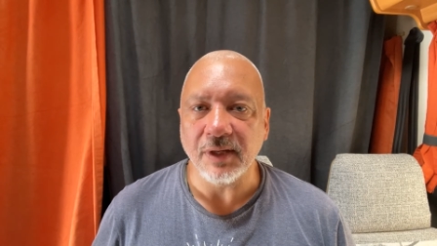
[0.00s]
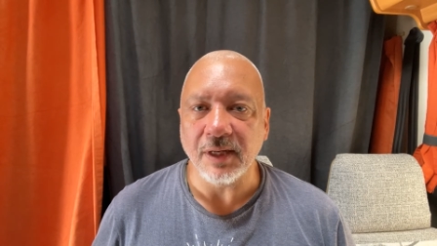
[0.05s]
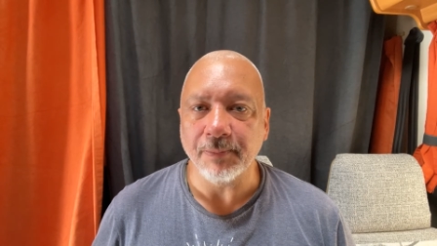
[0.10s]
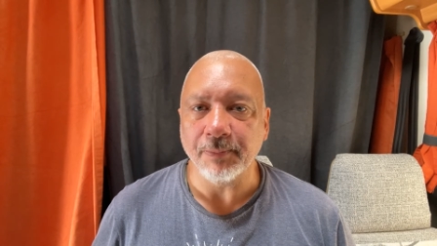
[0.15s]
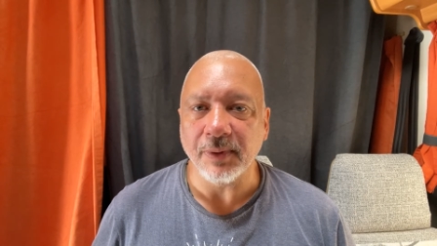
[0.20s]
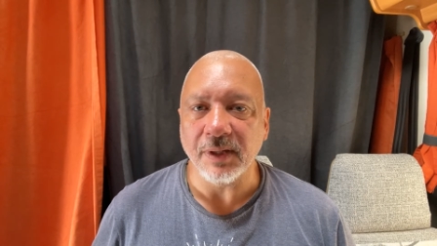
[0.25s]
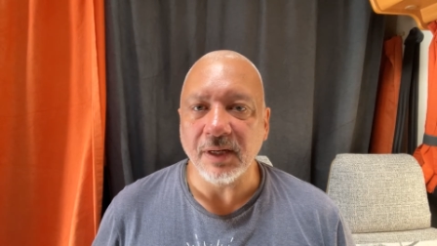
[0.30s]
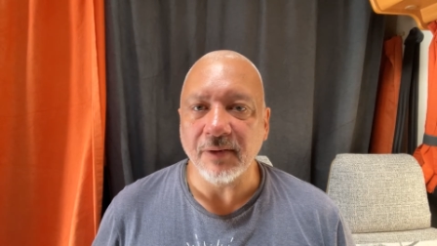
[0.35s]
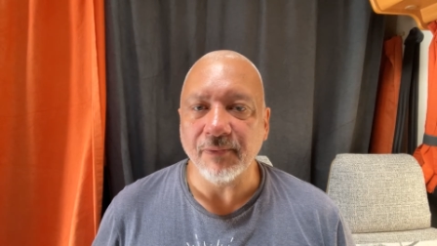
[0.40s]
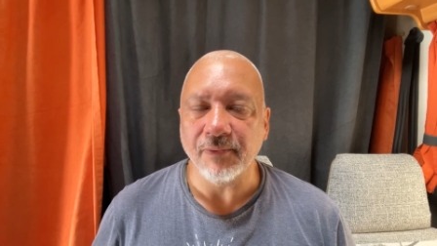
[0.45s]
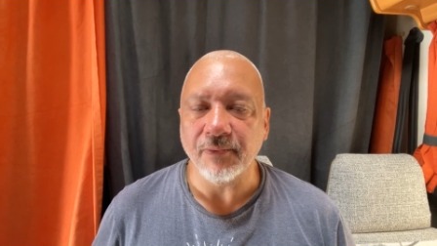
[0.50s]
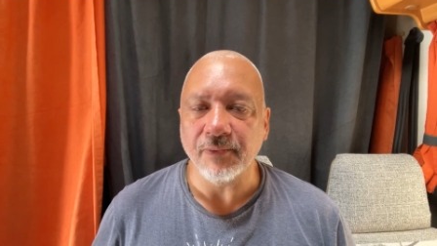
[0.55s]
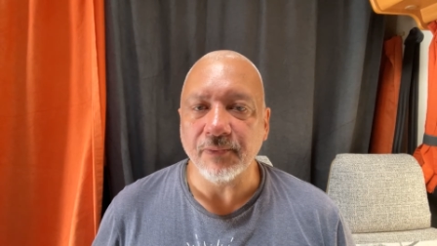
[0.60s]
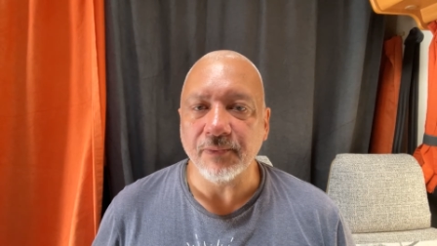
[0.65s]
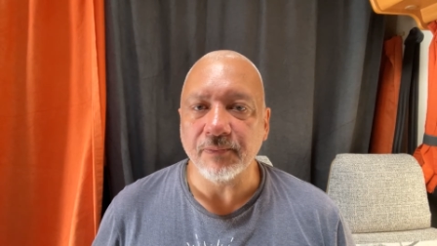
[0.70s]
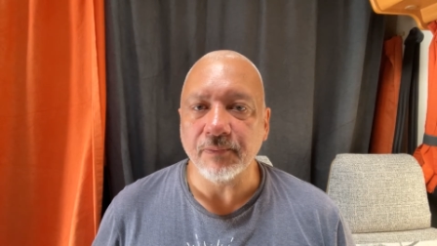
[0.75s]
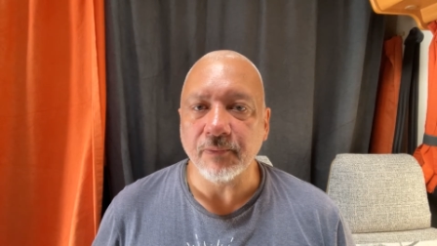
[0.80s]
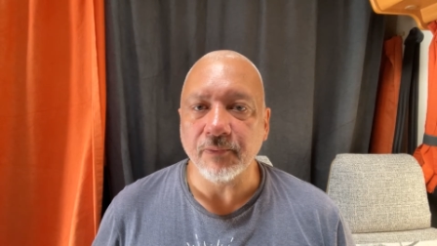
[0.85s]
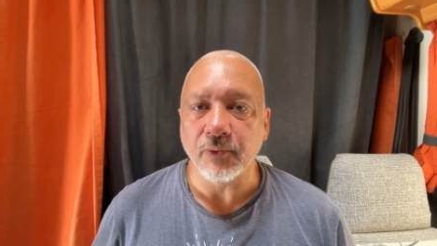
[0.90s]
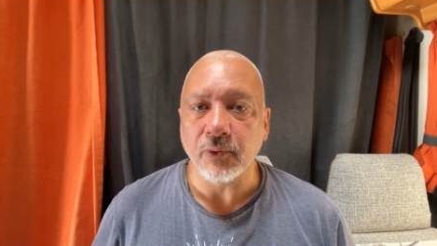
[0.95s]
that. But if,
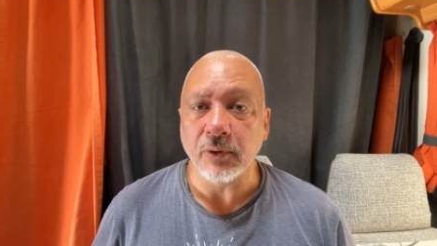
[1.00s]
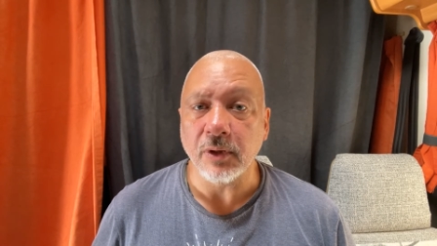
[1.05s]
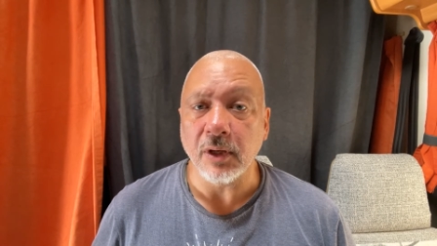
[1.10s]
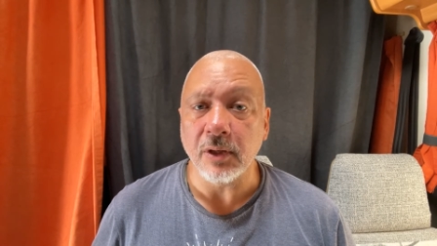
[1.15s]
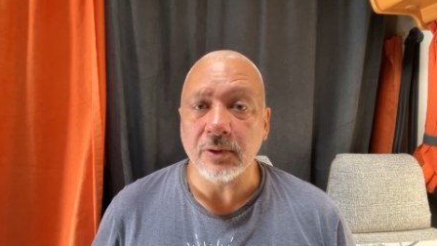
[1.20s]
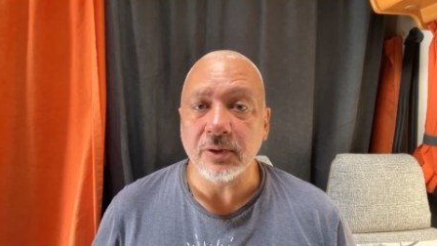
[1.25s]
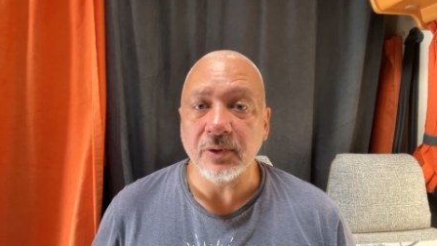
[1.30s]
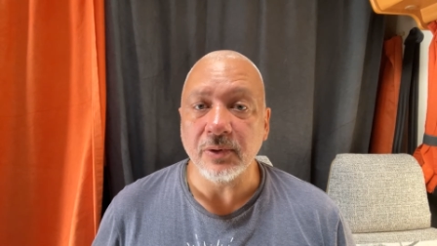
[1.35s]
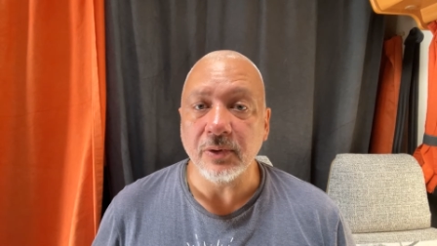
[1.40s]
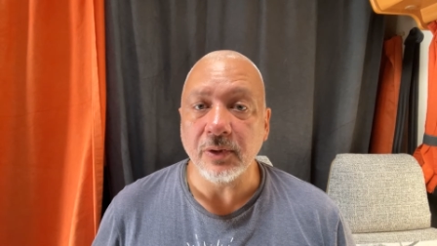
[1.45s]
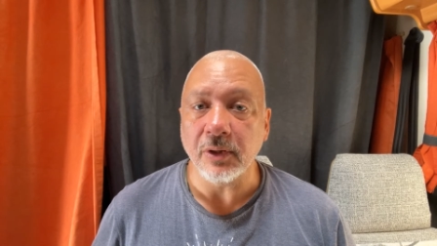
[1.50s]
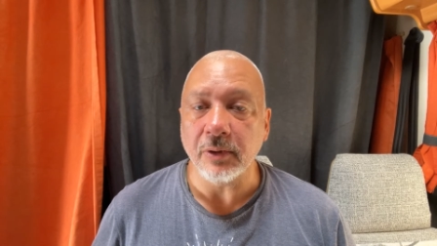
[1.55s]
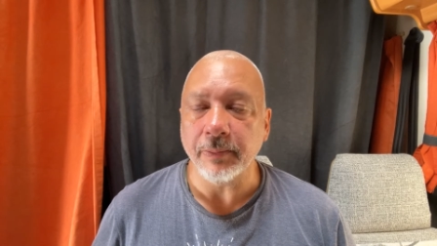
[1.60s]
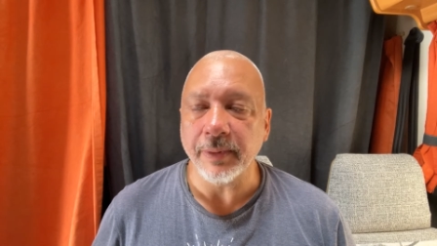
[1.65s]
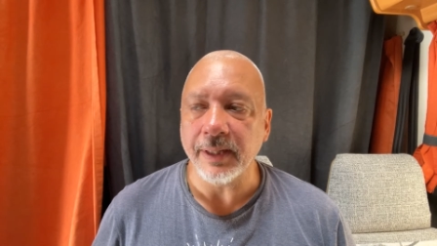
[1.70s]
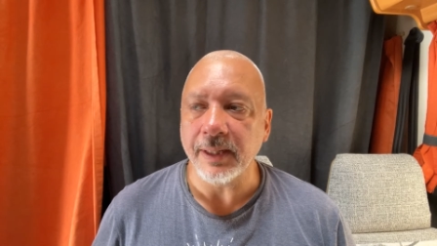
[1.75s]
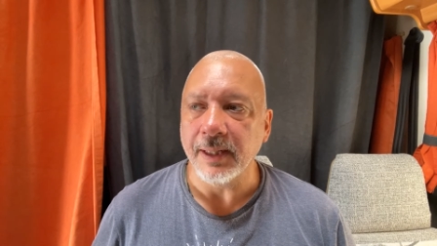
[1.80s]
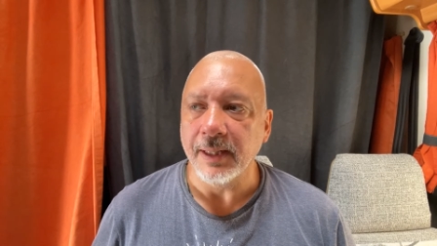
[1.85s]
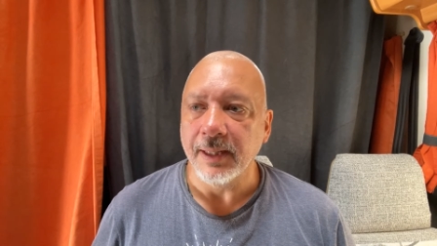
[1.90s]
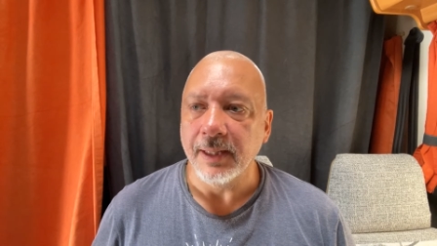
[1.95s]
for those who know
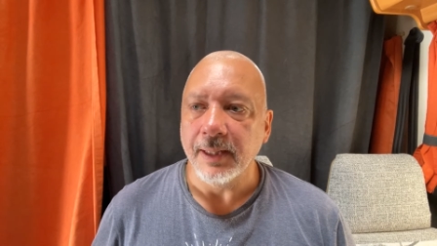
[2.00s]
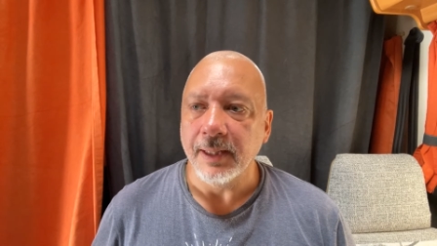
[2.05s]
me,